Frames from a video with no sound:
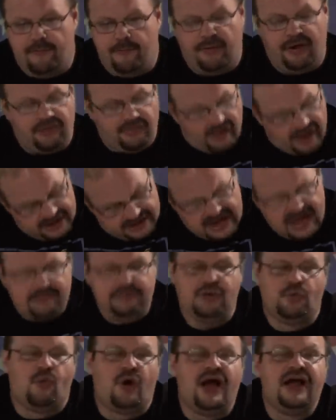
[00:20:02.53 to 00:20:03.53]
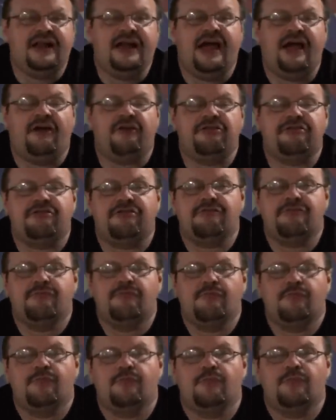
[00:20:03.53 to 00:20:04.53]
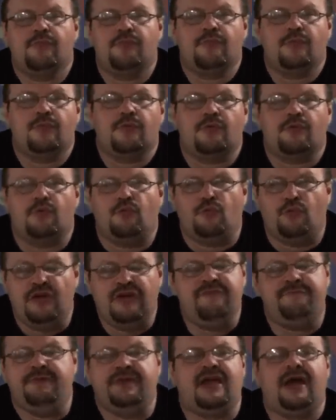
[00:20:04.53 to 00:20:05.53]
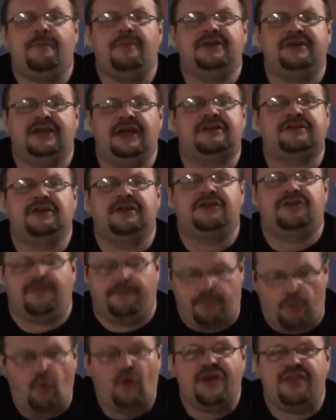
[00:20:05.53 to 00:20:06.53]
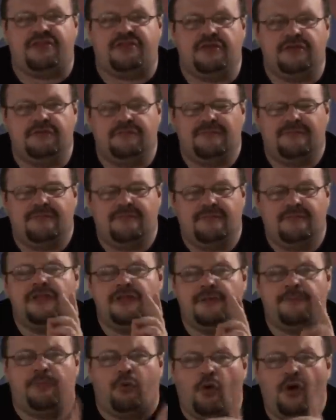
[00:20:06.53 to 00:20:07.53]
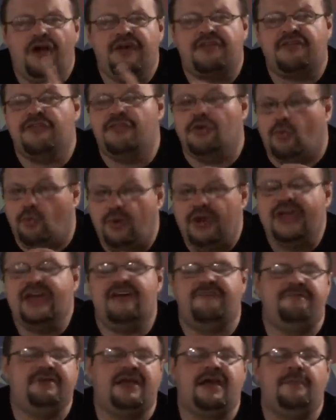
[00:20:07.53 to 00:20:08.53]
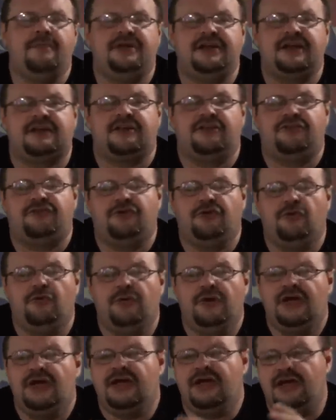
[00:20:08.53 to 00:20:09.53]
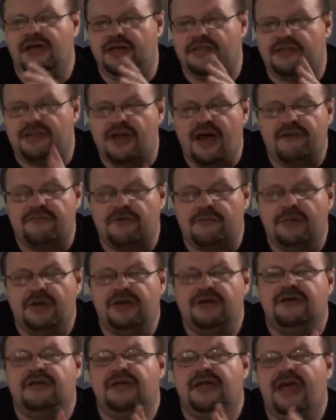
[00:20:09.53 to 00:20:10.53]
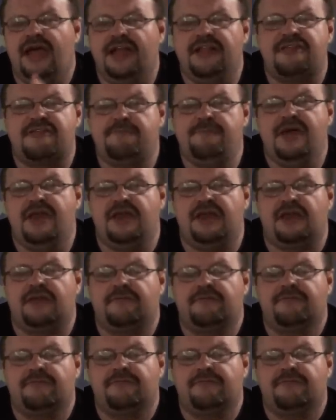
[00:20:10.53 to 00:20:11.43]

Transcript: But like Amy Winehouse, we've become addicted to poison. The poison that we have become addicted to is government and spending.